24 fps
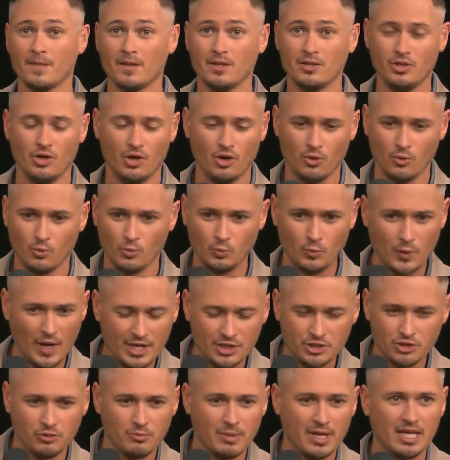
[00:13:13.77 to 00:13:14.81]
you know, way
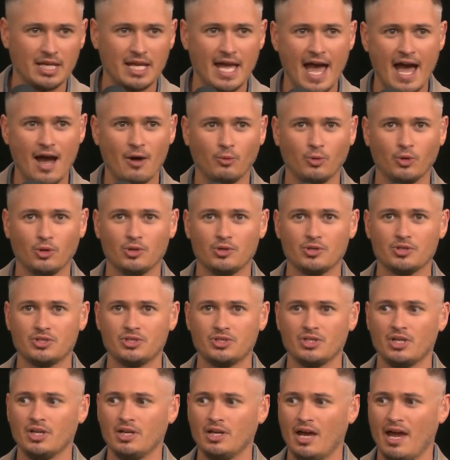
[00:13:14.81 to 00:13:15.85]
too many
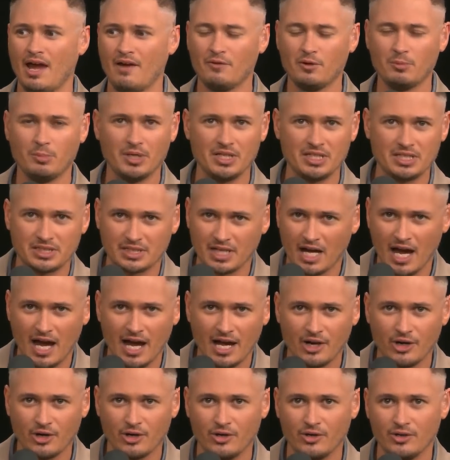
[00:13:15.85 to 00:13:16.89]
hours. Everybody's
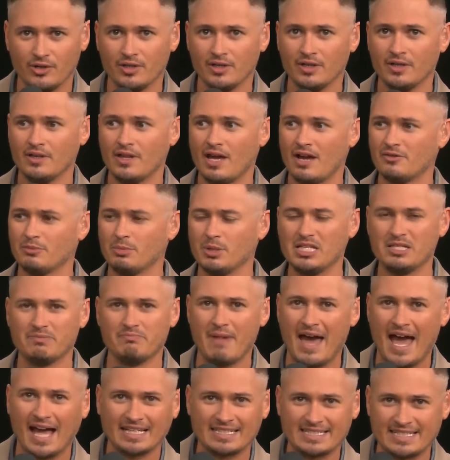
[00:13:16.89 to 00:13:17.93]
tired. Everybody's
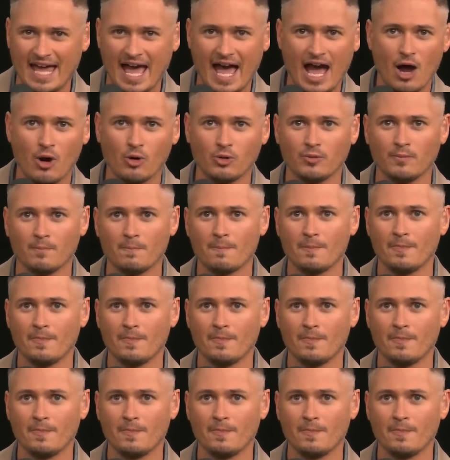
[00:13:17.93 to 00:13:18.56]
maxed out.